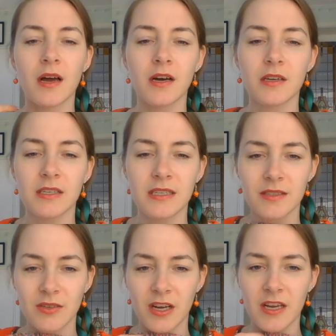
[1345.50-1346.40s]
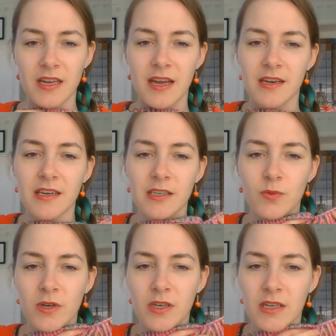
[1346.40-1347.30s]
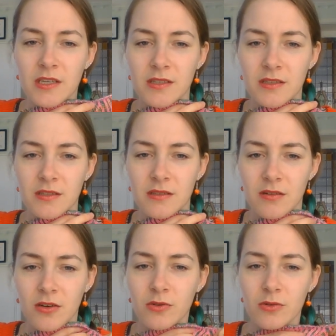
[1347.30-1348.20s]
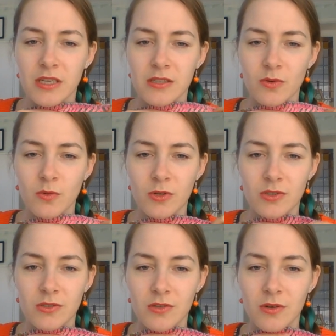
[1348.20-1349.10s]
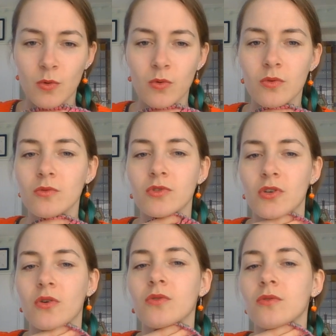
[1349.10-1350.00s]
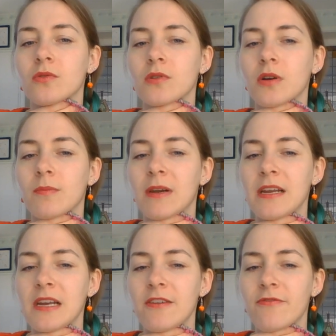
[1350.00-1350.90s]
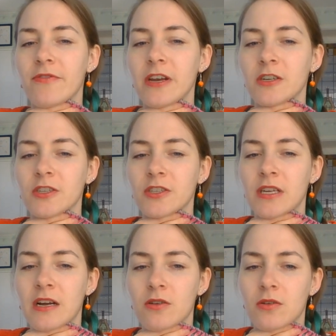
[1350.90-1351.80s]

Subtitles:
on this side, and this one is, it's almost also completely finished now.